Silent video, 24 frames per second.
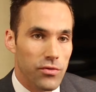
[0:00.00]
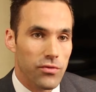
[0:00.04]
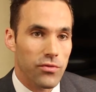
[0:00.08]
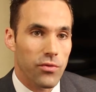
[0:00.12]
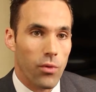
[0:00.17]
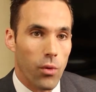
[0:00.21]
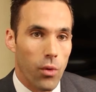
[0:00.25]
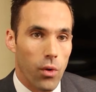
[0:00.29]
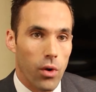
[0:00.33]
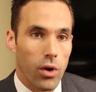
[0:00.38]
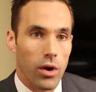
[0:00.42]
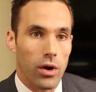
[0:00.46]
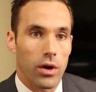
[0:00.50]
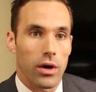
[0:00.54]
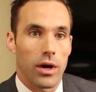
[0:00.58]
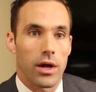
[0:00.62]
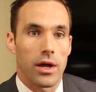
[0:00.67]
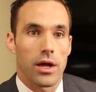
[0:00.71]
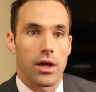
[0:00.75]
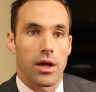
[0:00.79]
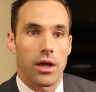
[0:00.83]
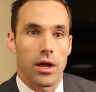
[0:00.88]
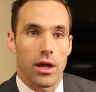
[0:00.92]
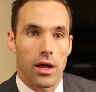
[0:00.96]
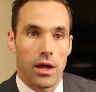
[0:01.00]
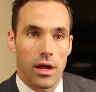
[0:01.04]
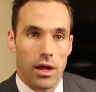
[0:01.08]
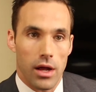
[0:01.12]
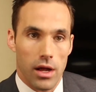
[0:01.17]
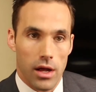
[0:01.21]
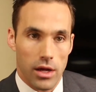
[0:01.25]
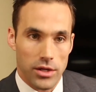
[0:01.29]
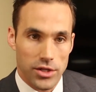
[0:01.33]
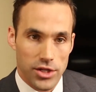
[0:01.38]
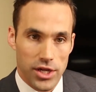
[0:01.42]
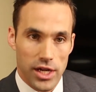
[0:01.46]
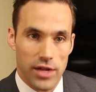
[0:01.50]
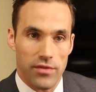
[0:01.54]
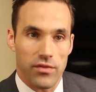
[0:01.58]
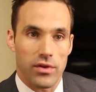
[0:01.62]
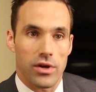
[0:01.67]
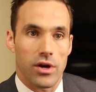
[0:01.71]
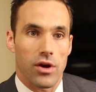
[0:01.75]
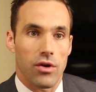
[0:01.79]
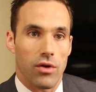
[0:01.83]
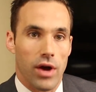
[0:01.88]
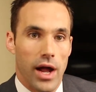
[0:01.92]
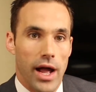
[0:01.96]
for achieving a
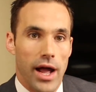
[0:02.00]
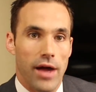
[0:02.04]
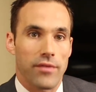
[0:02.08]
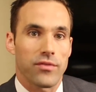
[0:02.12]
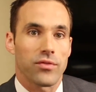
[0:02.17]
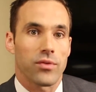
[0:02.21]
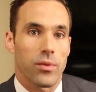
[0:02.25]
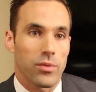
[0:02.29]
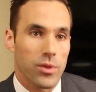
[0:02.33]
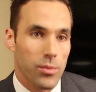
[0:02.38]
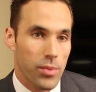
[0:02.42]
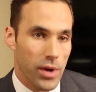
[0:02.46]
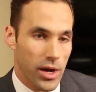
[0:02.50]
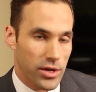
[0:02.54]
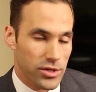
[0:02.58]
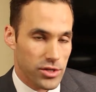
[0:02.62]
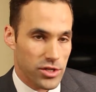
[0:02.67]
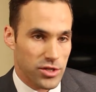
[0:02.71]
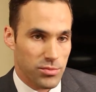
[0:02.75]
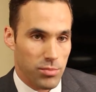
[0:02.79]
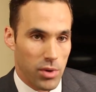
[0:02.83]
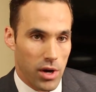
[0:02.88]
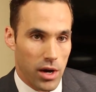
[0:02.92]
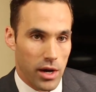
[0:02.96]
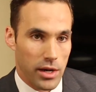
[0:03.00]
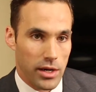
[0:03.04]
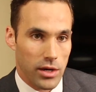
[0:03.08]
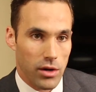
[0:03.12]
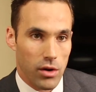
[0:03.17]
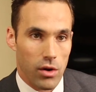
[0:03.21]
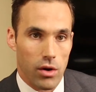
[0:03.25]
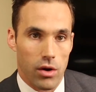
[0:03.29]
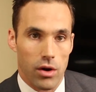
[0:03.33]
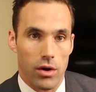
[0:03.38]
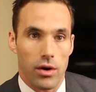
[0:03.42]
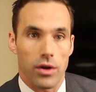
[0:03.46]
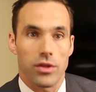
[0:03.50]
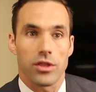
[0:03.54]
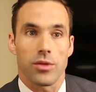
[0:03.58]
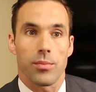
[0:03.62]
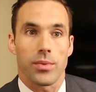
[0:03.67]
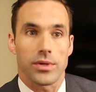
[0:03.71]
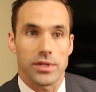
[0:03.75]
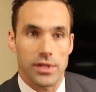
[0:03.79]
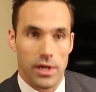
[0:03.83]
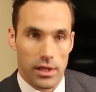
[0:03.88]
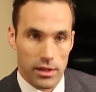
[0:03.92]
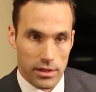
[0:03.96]
graft from the patient's body are the
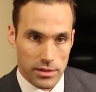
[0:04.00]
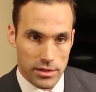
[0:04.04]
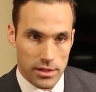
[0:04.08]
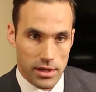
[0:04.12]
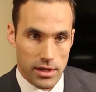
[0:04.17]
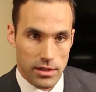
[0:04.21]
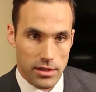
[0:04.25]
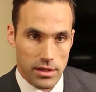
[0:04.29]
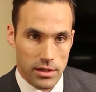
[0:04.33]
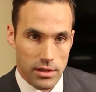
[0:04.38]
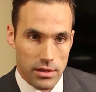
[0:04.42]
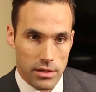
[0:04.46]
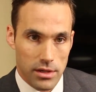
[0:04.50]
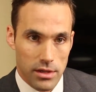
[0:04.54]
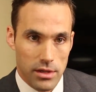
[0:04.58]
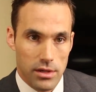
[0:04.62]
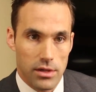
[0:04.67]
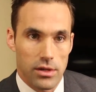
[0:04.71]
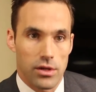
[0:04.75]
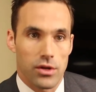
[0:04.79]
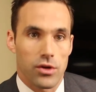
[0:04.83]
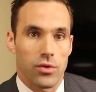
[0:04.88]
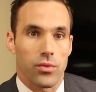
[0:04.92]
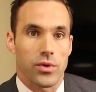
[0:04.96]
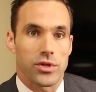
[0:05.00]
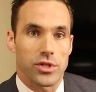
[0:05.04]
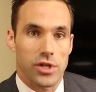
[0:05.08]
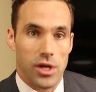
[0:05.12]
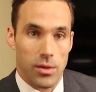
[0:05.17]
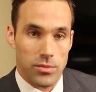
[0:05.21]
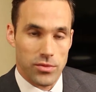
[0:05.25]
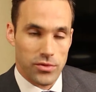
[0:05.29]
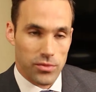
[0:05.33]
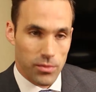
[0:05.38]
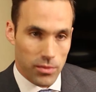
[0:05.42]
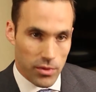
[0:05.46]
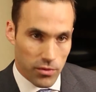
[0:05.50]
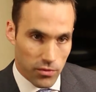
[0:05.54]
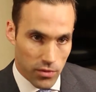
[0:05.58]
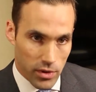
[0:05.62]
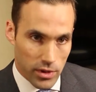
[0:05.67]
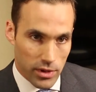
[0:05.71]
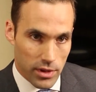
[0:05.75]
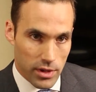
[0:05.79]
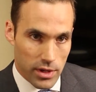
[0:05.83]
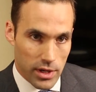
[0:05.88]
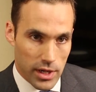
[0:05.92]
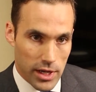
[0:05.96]
patella tendon, which comes from the front
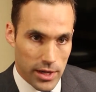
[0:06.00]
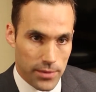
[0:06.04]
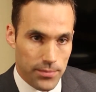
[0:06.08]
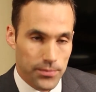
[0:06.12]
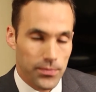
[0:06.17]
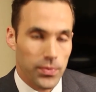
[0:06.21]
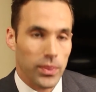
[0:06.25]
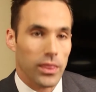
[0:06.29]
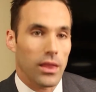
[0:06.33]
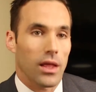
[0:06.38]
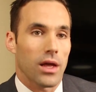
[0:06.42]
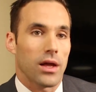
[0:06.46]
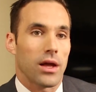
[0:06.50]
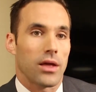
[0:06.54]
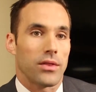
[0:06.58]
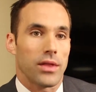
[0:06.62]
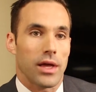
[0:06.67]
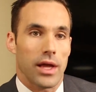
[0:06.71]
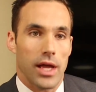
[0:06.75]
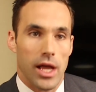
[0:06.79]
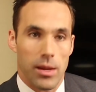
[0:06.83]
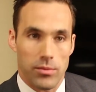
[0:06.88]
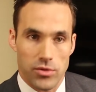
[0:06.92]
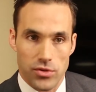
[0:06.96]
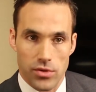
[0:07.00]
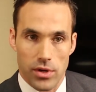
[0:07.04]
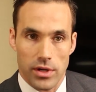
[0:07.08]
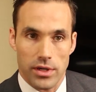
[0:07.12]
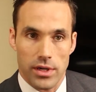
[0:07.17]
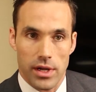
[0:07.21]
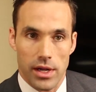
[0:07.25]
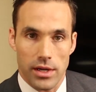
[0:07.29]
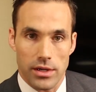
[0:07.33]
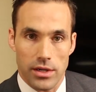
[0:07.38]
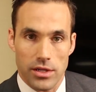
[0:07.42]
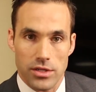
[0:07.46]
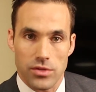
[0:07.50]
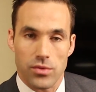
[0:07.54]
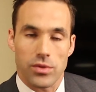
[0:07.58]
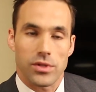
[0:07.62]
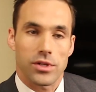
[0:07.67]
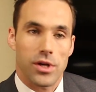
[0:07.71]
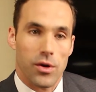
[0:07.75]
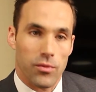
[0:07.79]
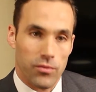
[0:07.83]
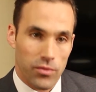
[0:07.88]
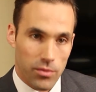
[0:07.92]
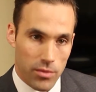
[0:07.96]
of the knee, and the hamstring tendons, which
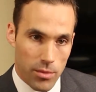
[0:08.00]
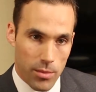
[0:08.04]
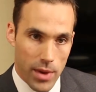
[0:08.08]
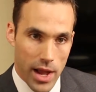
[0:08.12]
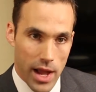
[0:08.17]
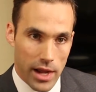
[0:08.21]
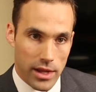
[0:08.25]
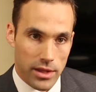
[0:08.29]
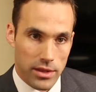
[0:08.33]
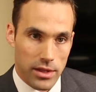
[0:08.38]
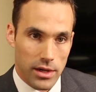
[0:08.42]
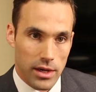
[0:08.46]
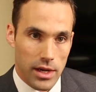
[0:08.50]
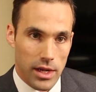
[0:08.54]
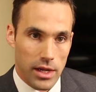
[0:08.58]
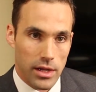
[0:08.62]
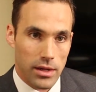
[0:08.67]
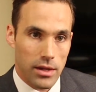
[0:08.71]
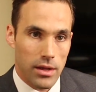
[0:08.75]
come from the back of the knee.